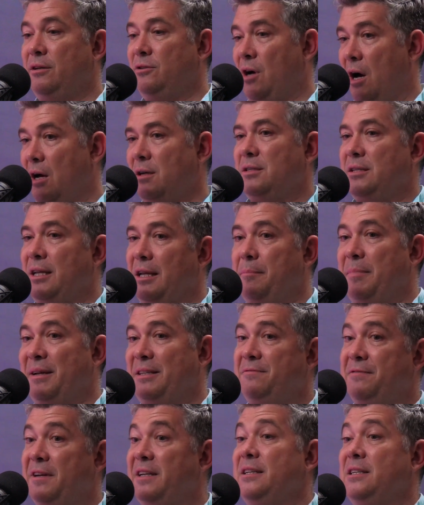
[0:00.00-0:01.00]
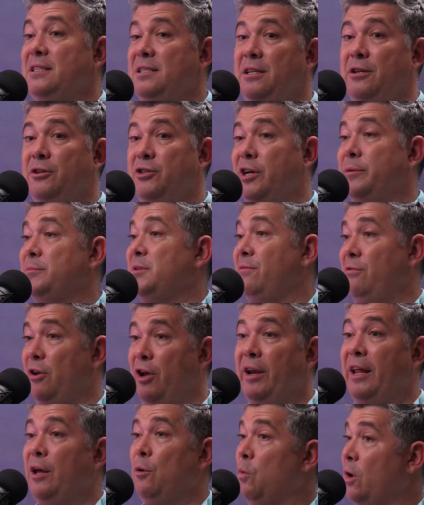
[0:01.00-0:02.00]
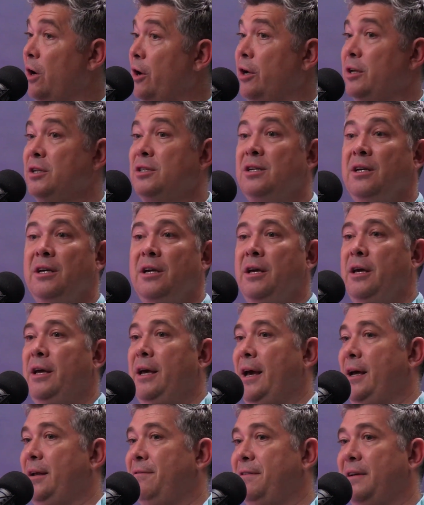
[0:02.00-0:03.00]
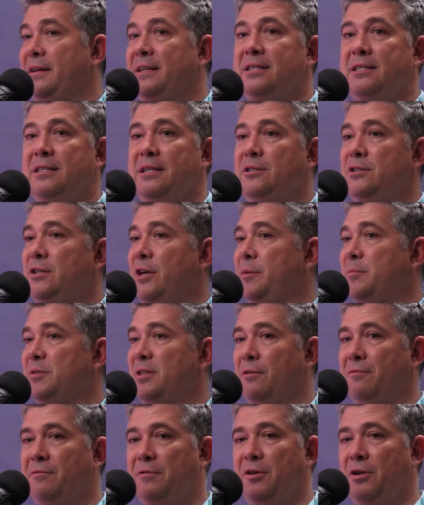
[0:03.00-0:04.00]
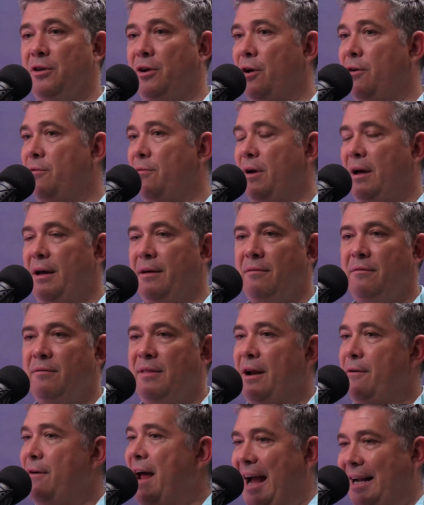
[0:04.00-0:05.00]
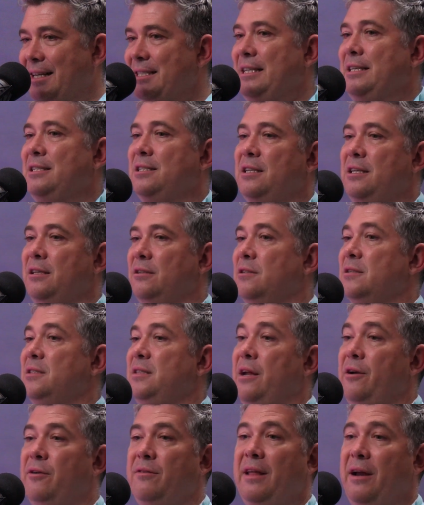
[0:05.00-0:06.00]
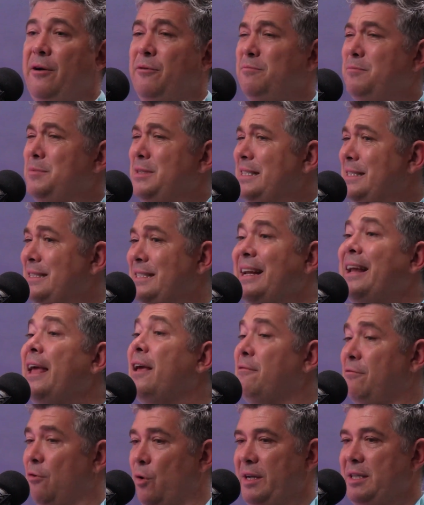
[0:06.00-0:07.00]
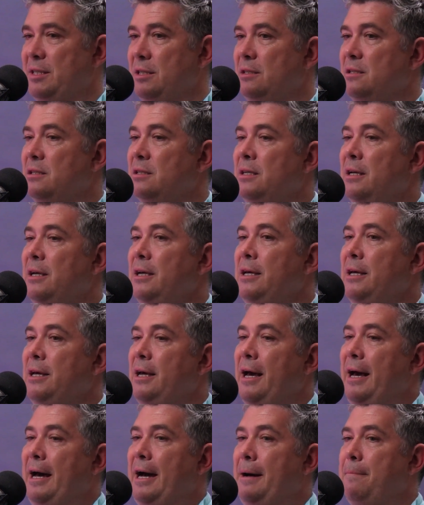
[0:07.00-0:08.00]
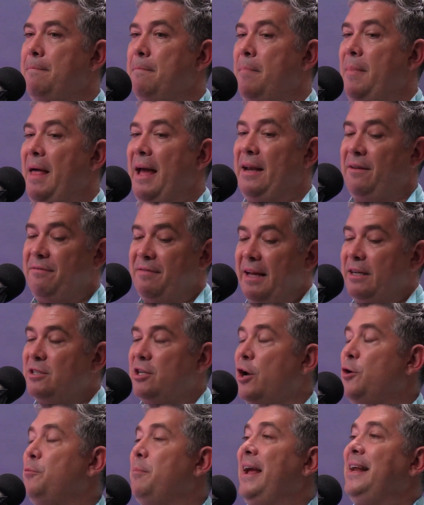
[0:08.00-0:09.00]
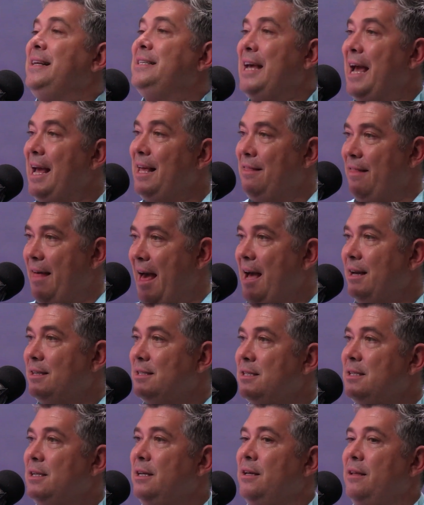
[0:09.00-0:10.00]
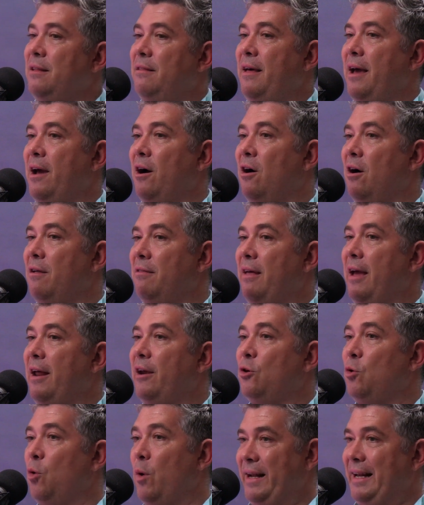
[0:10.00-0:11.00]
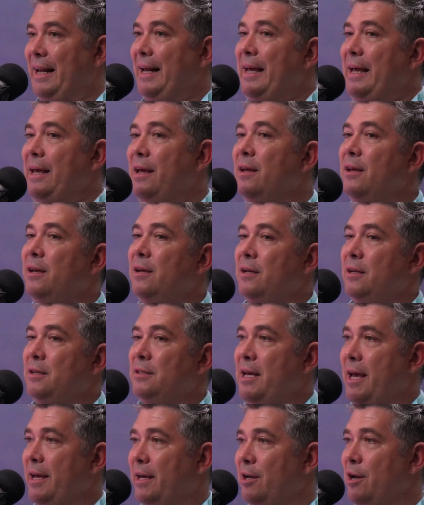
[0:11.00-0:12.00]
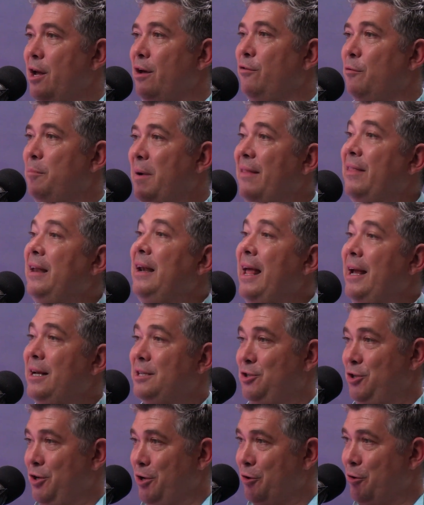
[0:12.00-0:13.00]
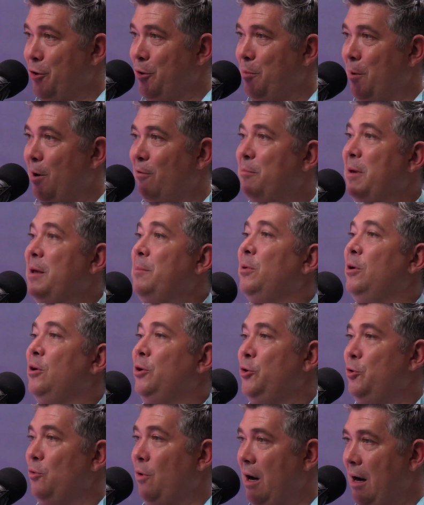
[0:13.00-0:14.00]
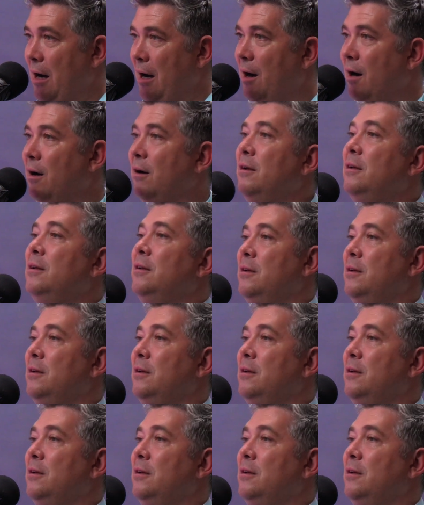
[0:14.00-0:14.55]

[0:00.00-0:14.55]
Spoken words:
dancing, but fitness in terms of learning words, fitness in terms of their acting skills, their singing voices. And if they don't maintain that, they are then quickly taken over by the next year group of people who are